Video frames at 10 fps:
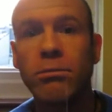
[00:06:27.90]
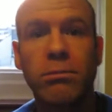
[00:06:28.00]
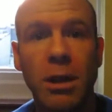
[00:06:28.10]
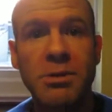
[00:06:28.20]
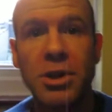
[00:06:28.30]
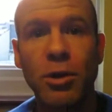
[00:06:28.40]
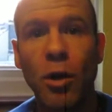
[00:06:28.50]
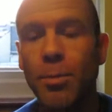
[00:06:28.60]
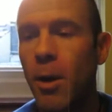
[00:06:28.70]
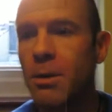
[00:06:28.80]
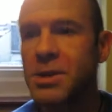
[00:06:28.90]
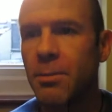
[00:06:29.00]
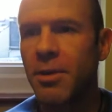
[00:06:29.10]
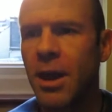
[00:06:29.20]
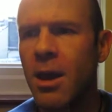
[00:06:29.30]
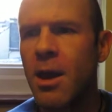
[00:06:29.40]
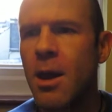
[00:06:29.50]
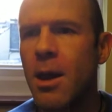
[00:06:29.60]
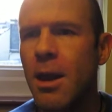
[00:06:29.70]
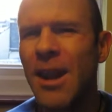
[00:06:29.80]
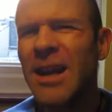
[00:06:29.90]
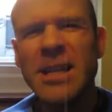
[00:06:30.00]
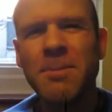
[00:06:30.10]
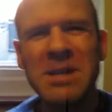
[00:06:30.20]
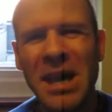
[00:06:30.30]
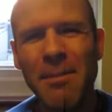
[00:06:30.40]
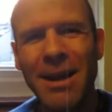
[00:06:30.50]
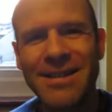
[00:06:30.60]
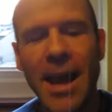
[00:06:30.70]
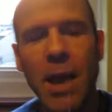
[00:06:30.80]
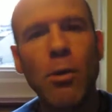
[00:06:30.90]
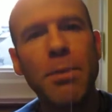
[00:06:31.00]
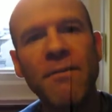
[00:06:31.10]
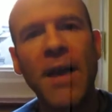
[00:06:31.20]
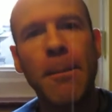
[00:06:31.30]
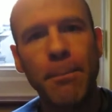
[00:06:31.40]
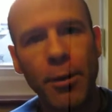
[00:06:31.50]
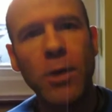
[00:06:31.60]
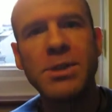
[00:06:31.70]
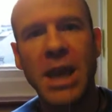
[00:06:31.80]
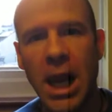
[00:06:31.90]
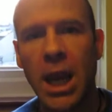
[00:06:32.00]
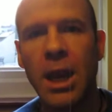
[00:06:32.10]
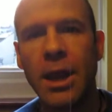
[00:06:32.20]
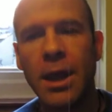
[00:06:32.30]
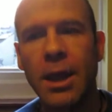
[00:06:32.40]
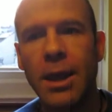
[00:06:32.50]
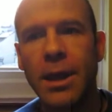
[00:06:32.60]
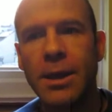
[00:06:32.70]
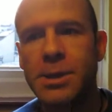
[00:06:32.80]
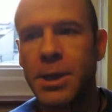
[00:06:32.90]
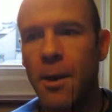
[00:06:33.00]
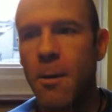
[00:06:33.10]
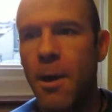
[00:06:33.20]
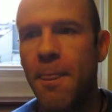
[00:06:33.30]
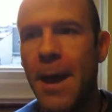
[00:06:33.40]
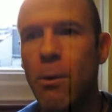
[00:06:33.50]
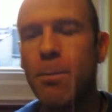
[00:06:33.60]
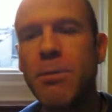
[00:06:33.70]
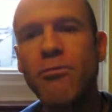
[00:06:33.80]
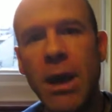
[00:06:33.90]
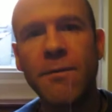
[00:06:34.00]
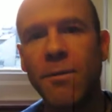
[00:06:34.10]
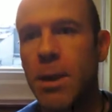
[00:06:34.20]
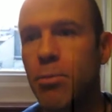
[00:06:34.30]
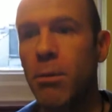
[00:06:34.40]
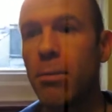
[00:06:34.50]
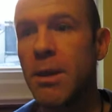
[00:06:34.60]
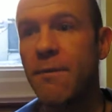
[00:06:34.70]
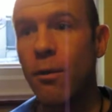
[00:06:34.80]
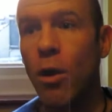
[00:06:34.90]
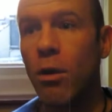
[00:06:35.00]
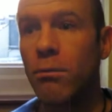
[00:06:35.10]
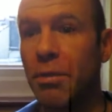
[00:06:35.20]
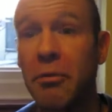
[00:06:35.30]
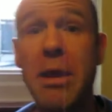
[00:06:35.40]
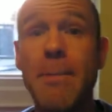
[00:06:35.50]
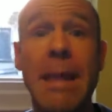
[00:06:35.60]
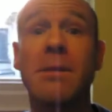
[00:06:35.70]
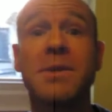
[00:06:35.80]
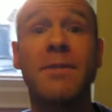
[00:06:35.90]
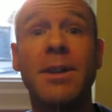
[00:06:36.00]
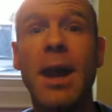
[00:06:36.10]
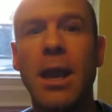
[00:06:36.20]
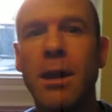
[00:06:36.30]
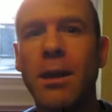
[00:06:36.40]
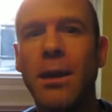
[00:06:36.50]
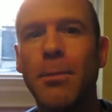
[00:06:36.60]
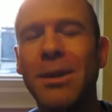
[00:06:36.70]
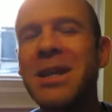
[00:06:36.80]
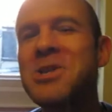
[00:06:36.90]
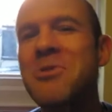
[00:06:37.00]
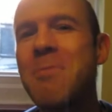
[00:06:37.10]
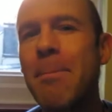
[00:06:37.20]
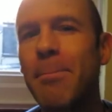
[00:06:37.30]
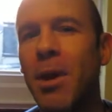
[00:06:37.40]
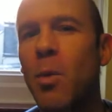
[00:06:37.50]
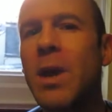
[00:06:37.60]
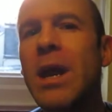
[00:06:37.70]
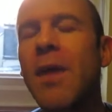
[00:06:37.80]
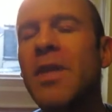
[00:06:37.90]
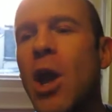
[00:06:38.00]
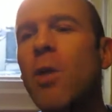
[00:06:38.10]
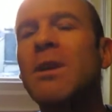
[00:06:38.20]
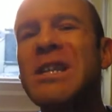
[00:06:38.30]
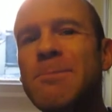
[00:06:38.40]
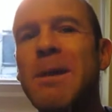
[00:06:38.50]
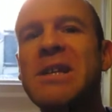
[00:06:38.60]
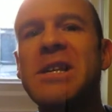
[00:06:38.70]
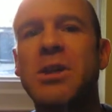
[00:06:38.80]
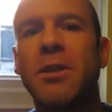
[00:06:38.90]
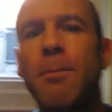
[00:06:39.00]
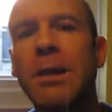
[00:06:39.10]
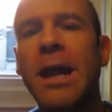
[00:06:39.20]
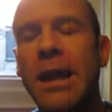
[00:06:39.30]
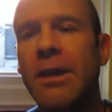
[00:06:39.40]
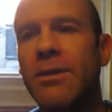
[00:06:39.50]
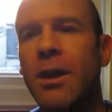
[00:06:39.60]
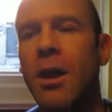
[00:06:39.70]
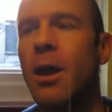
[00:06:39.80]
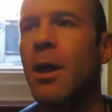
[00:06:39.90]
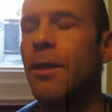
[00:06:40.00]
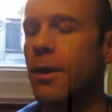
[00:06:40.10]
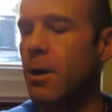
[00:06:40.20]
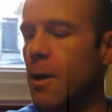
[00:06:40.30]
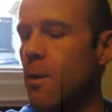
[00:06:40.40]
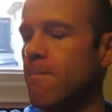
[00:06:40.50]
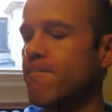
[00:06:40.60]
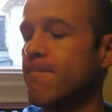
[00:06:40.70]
close to the North Pole or something, 90% of my diet would be fat and protein. So that would be right for me, probably for all 3 meals of the day. But let's remember, we are the only species on the planet that go,